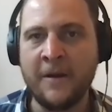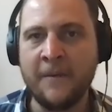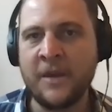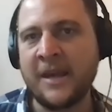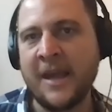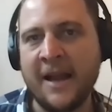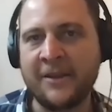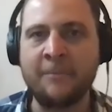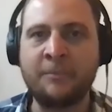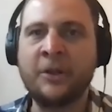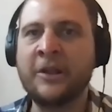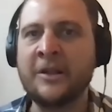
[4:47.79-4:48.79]
You can't
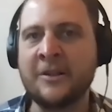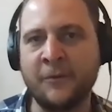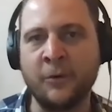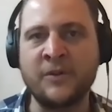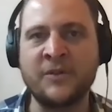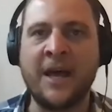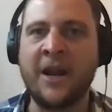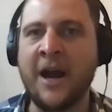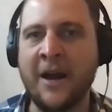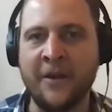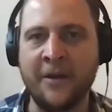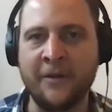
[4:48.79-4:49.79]
completely divorce that
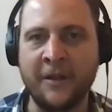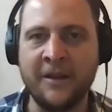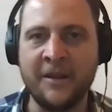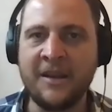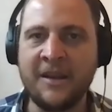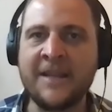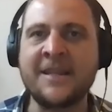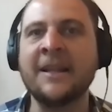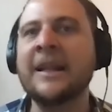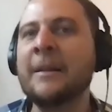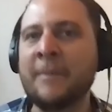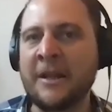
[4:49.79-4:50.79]
either. That it's a
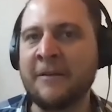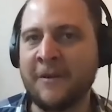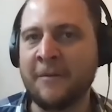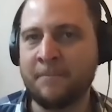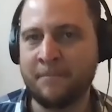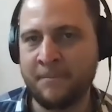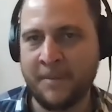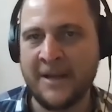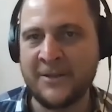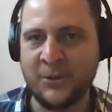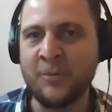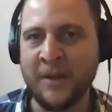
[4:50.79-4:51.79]
little bit of the
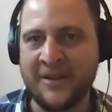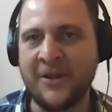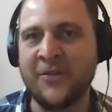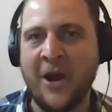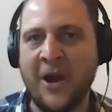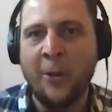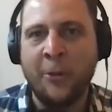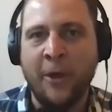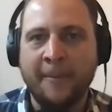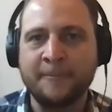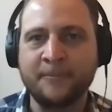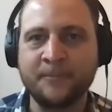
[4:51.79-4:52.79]
puzzle, but it's not the whole thing.